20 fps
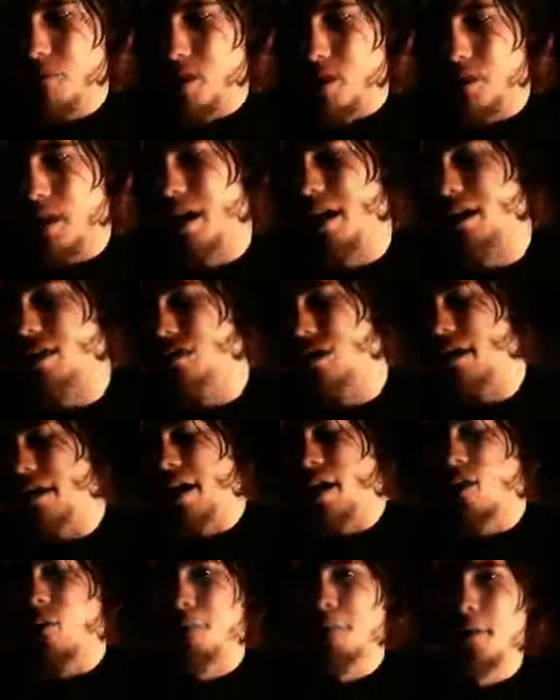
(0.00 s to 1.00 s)
it takes a
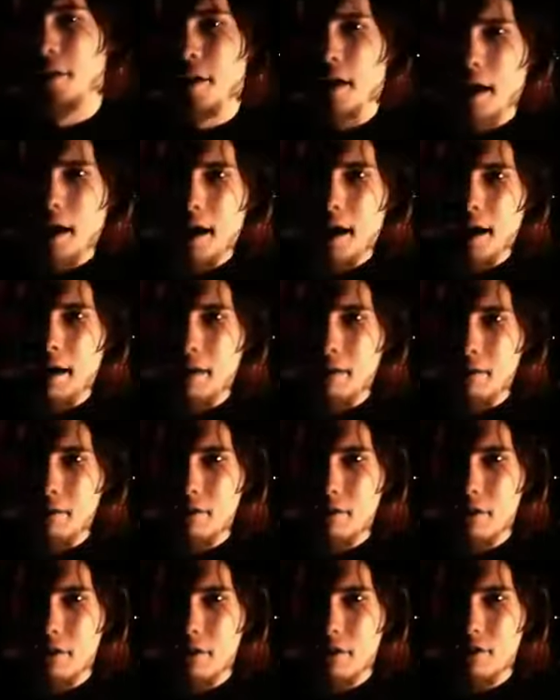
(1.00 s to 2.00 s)
helping hand.
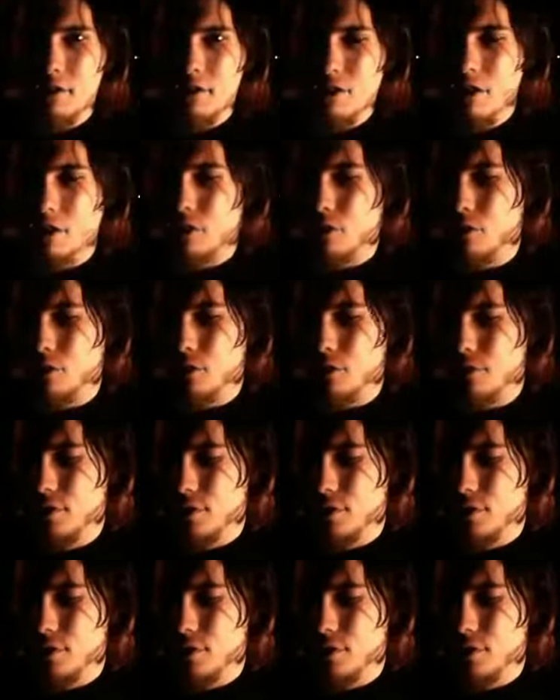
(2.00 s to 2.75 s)
So